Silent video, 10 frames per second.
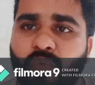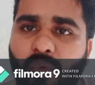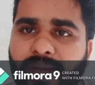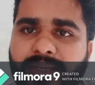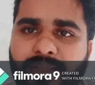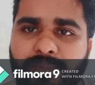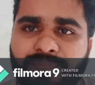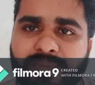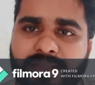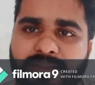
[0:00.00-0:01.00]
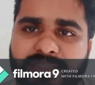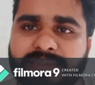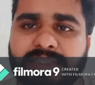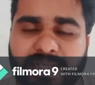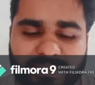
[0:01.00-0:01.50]
why
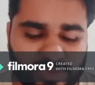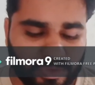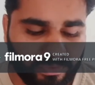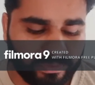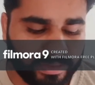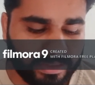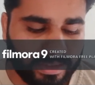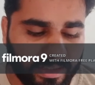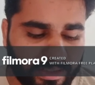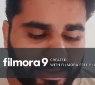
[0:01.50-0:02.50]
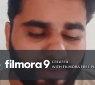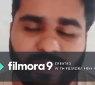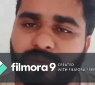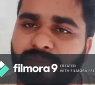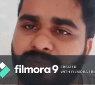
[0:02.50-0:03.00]
such kinds of
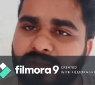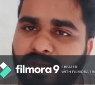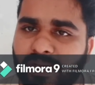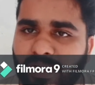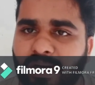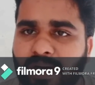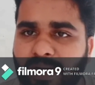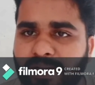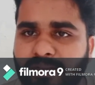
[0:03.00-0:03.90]
uh,